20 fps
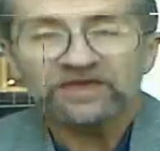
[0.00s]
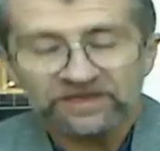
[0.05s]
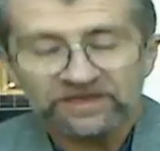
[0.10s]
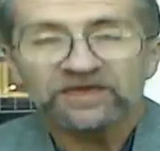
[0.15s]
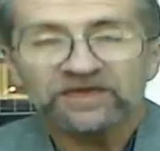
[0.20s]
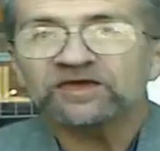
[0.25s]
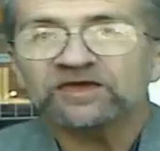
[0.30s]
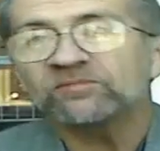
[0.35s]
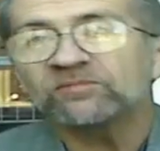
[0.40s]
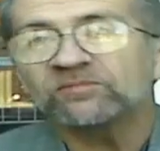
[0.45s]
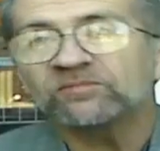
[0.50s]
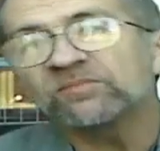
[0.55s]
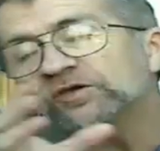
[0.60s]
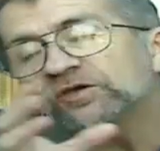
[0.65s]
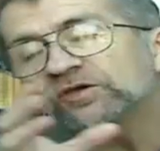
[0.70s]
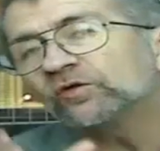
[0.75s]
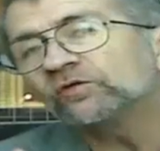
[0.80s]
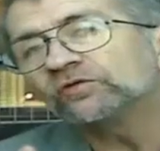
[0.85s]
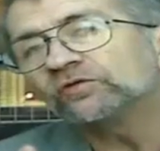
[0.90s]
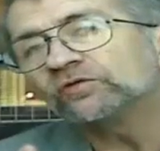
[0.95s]
He may
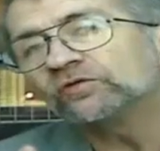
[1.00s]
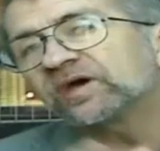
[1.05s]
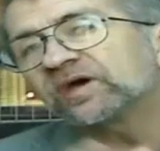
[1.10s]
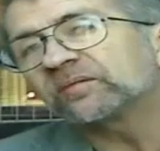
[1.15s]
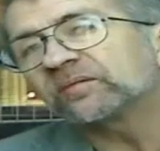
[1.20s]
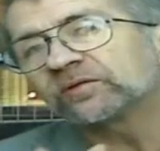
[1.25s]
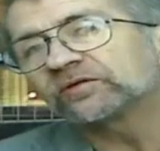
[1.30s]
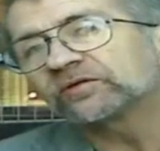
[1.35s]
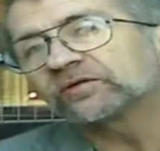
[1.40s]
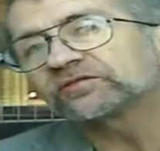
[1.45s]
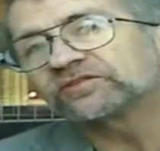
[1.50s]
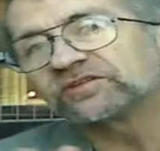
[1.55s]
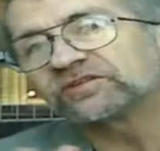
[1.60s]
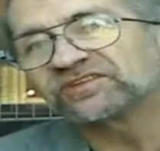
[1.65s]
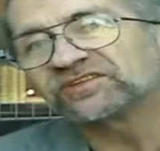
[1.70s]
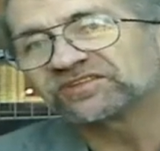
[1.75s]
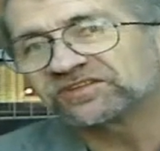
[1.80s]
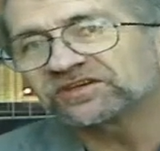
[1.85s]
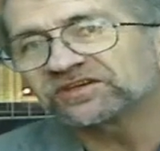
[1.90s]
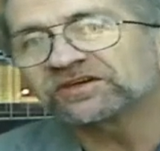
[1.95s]
use that person's
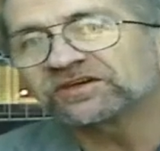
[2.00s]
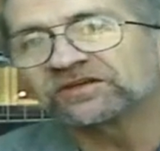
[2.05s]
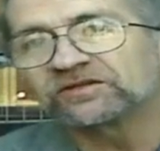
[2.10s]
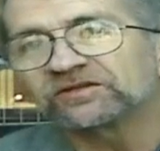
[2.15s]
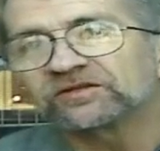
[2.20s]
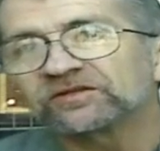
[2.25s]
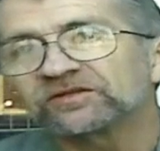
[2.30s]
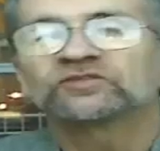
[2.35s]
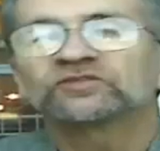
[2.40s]
sin